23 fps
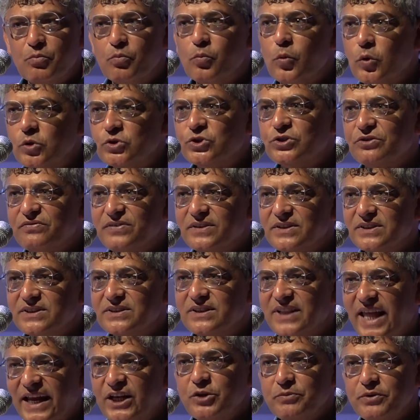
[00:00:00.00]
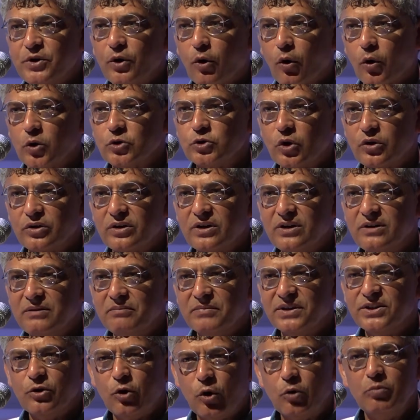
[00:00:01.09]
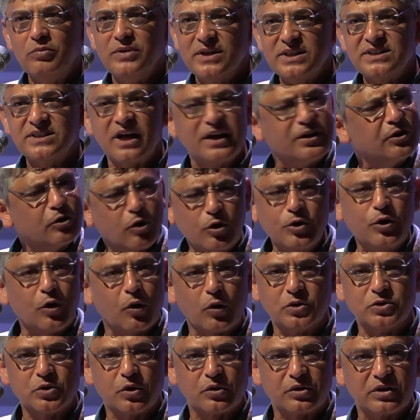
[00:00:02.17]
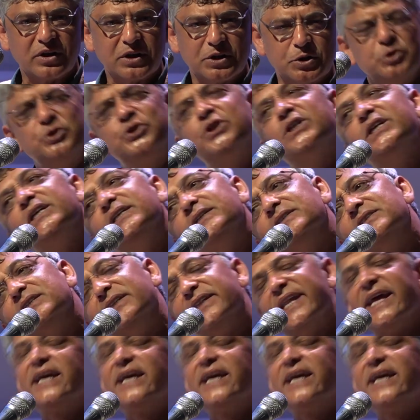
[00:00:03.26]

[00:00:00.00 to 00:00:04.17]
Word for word: most of us like to be horizontal, but the homeless are not horizontal. Usually it is a